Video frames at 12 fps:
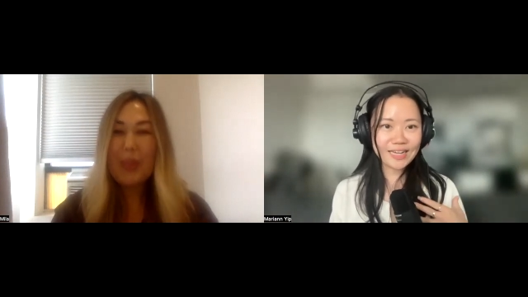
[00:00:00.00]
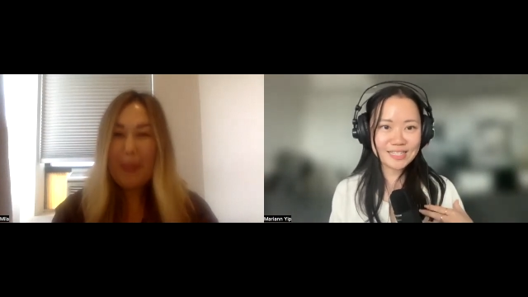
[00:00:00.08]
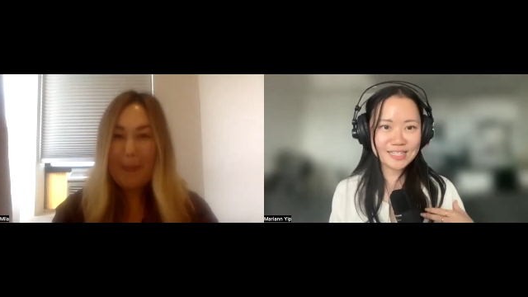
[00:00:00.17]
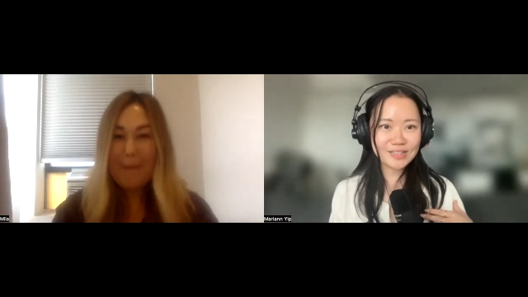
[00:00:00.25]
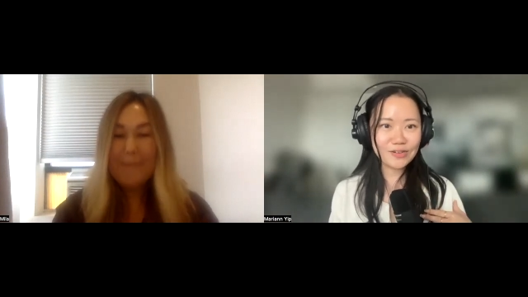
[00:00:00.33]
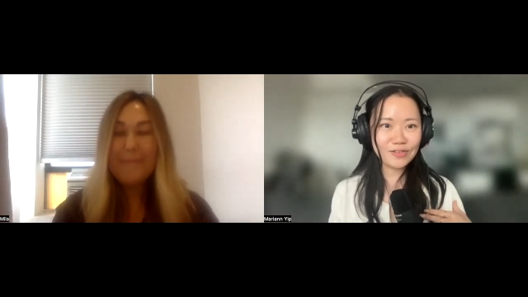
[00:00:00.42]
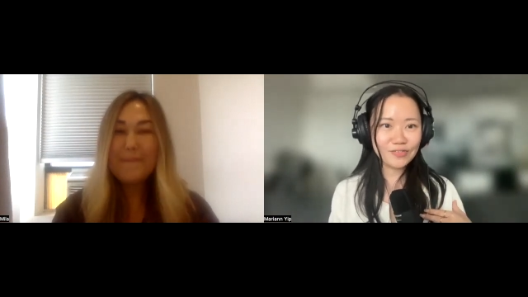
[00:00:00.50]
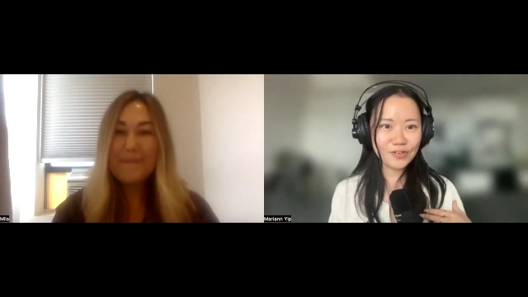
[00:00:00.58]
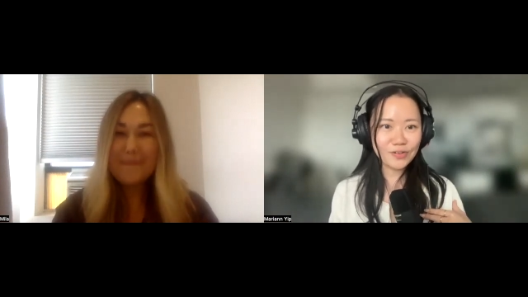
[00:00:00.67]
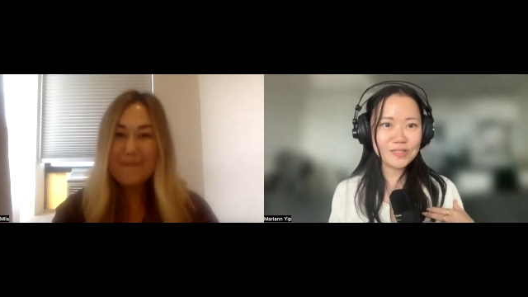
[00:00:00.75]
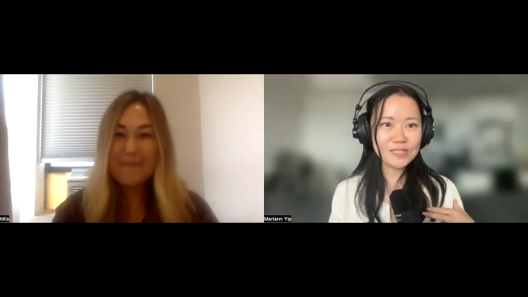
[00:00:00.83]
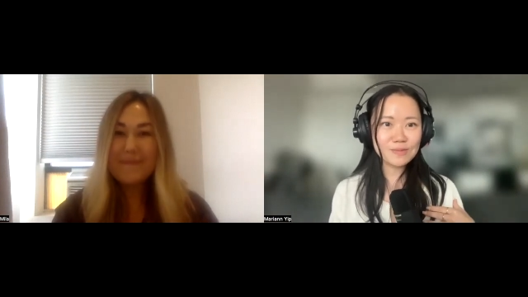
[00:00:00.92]
Speaker 1: I still
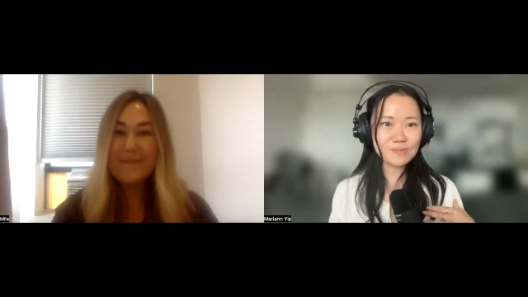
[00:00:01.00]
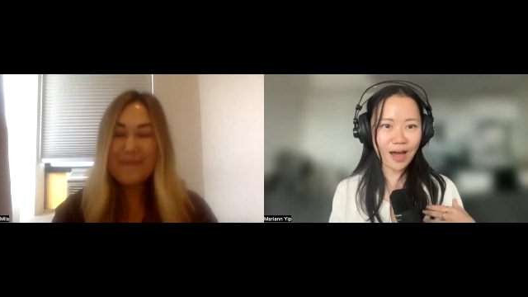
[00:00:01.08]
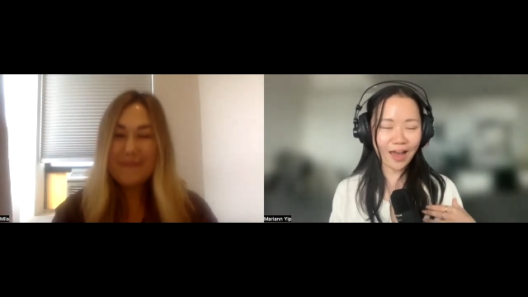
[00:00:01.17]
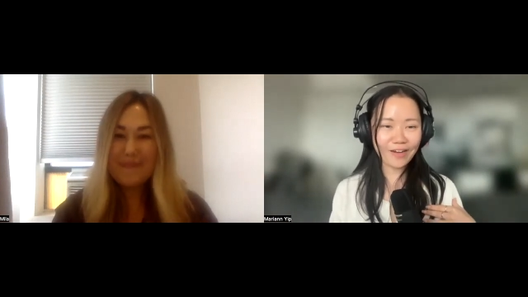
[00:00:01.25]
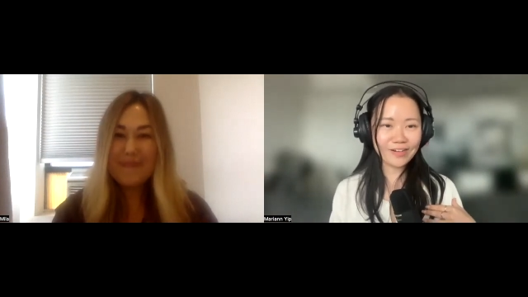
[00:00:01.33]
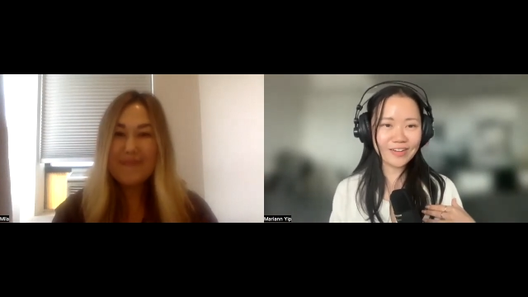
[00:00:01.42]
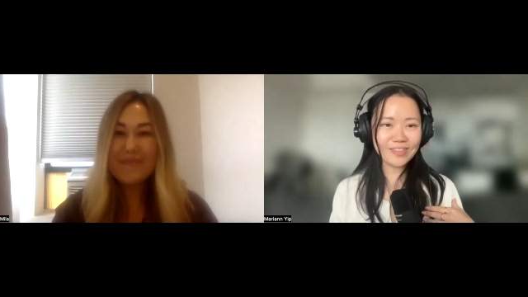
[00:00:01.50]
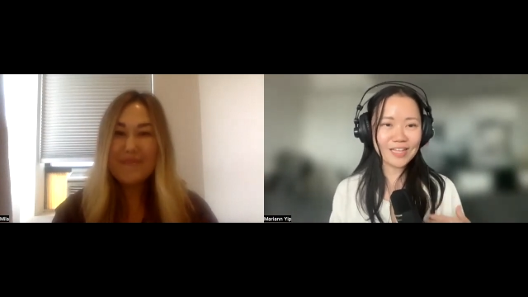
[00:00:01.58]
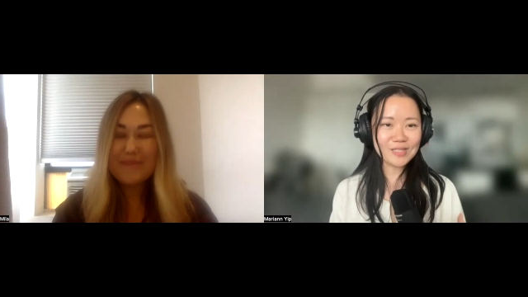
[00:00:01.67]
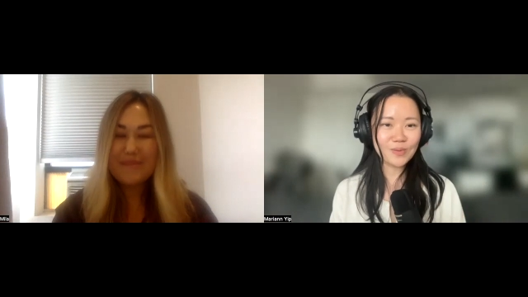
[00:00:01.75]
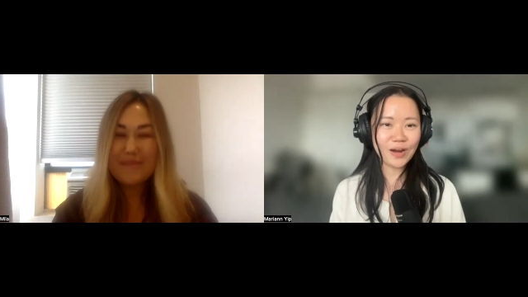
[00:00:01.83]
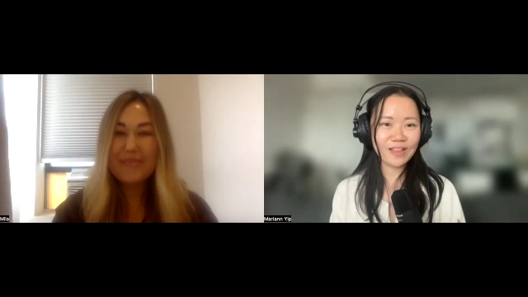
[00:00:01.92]
feel inspired, and
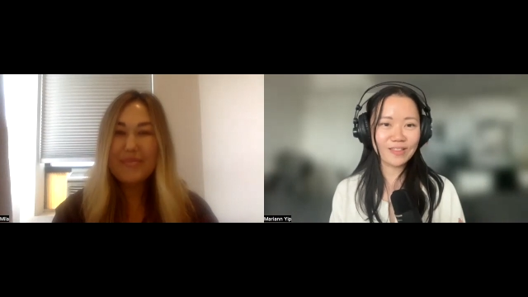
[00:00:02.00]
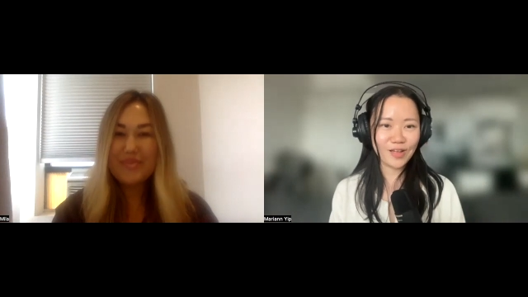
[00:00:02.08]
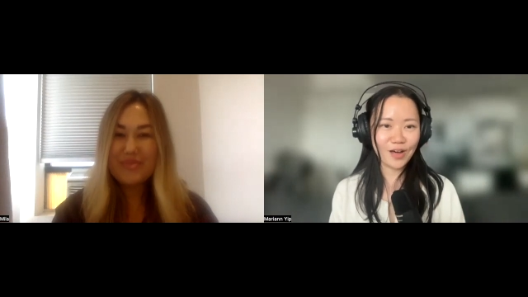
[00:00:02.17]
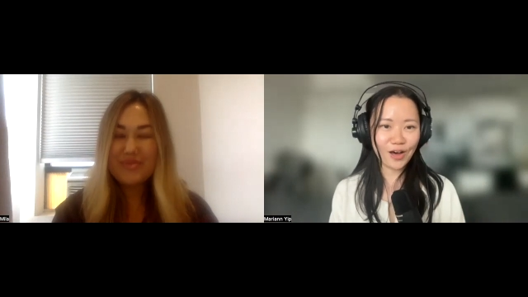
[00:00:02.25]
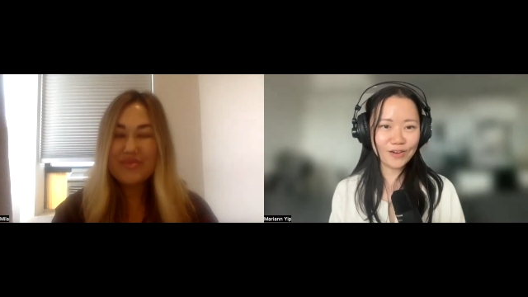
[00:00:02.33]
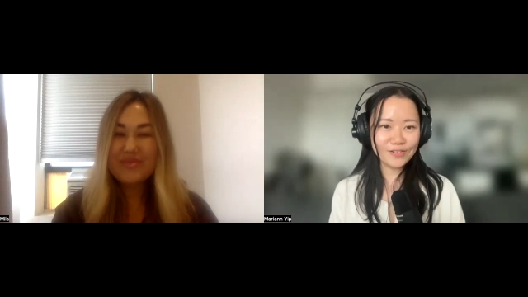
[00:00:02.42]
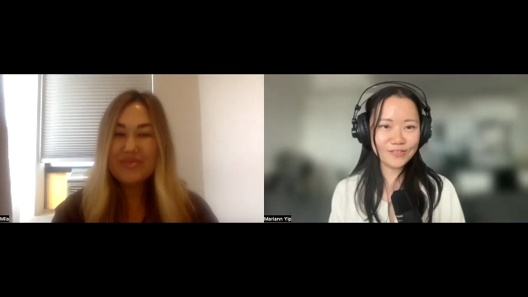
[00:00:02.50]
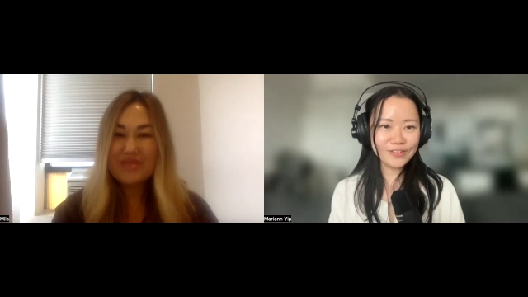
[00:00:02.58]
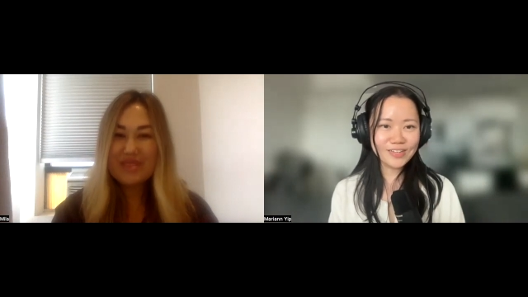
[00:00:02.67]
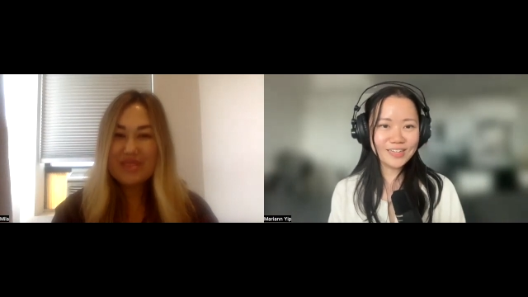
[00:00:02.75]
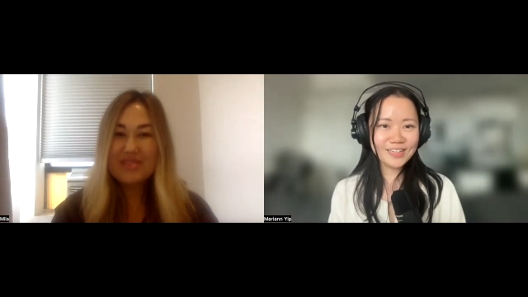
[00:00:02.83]
that's what I love.